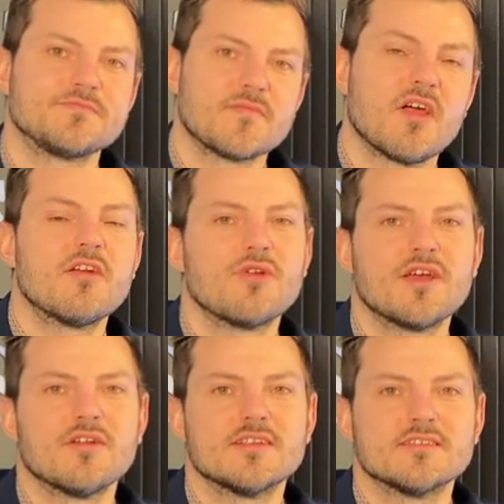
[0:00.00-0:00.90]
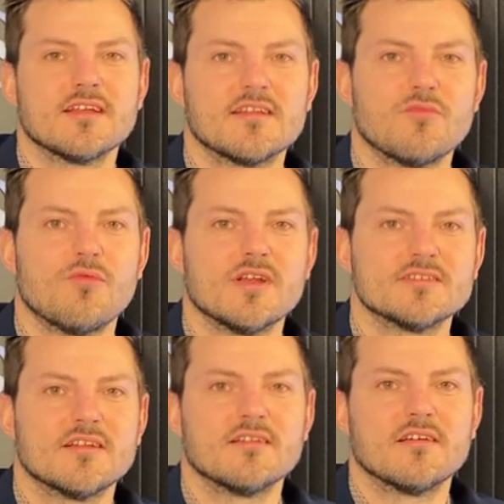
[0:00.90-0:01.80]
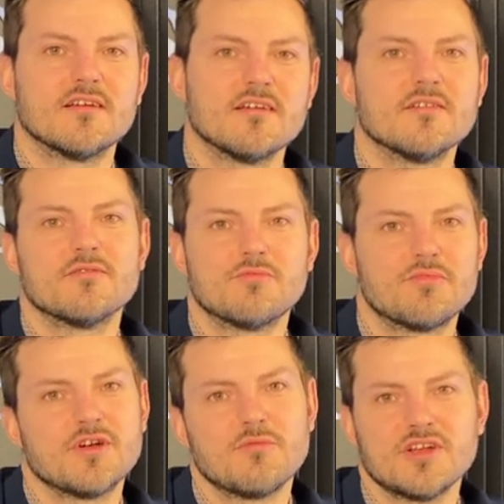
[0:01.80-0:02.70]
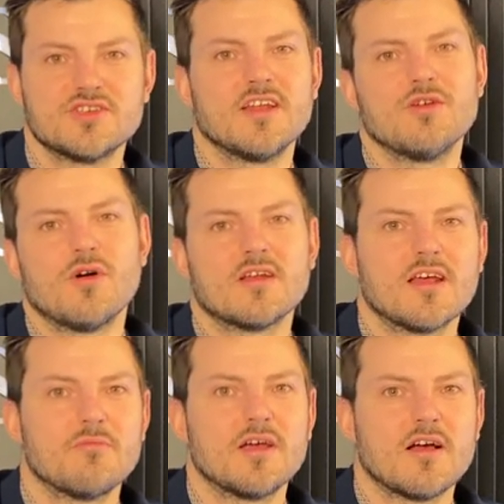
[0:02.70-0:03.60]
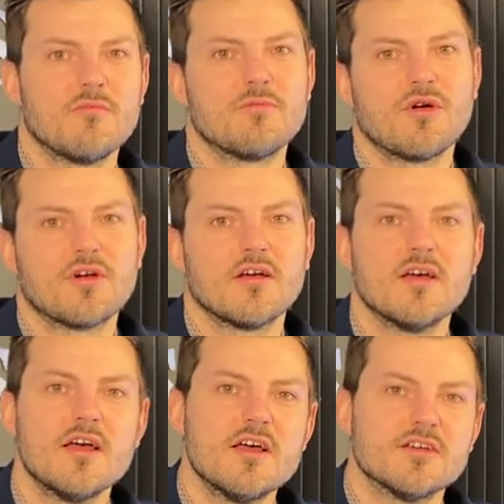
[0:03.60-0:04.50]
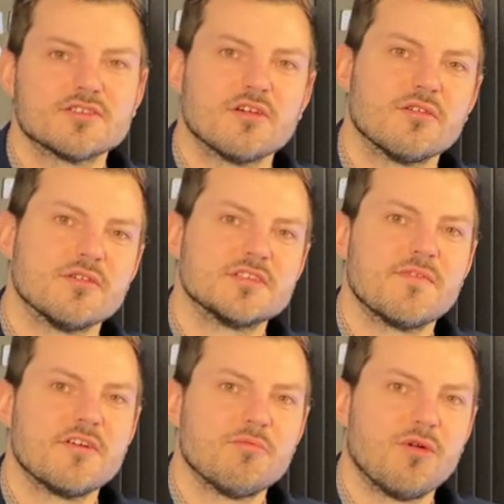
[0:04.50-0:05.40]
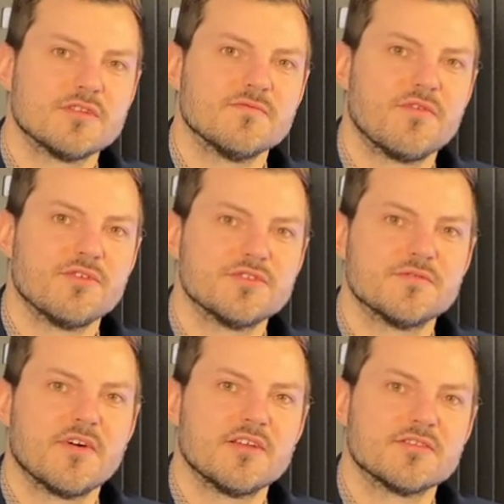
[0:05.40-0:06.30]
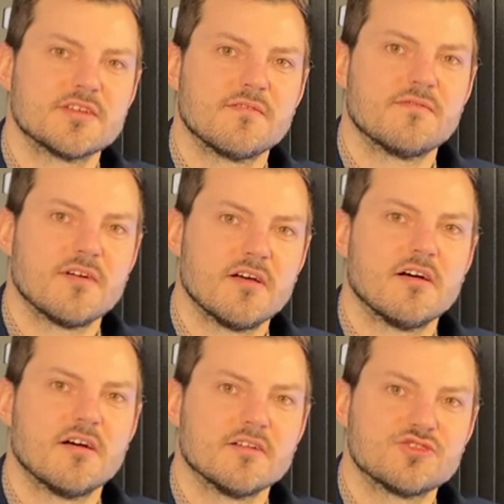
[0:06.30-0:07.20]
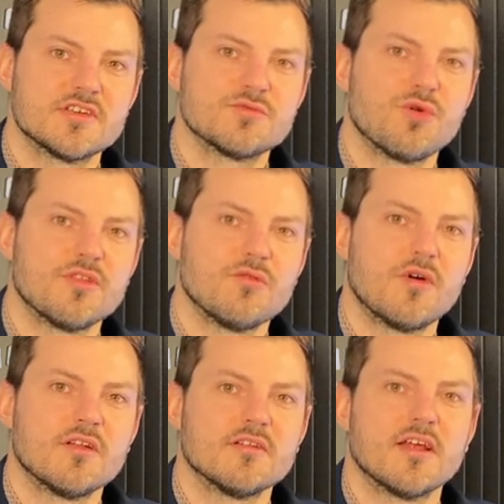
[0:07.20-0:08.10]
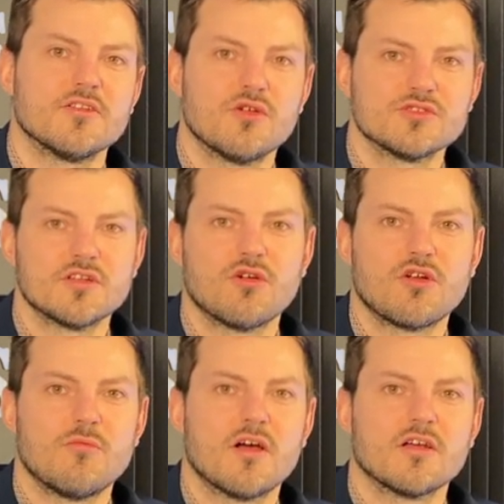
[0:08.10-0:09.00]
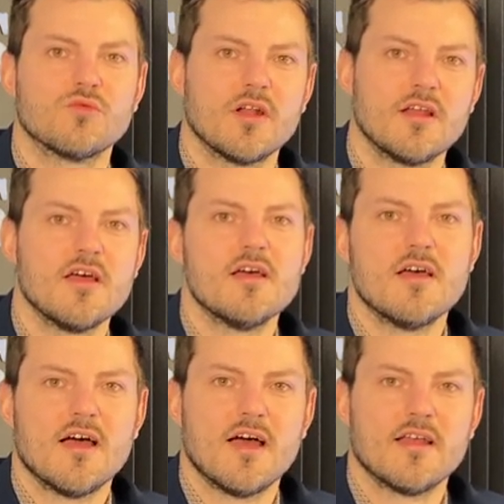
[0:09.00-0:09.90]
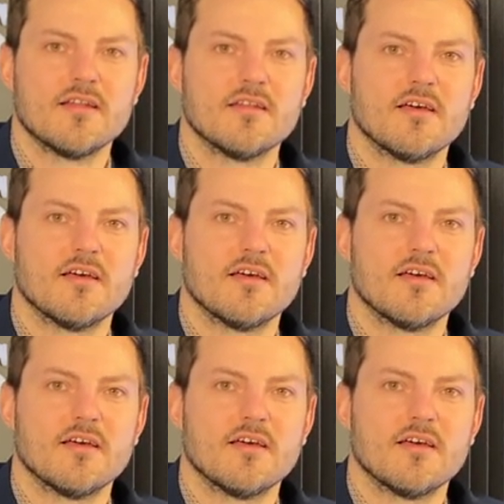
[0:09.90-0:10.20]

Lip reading: unregulated at the moment, and pretty much anyone can become a broker. So it's very important for you to find yourself a trustworthy one that knows the local market well and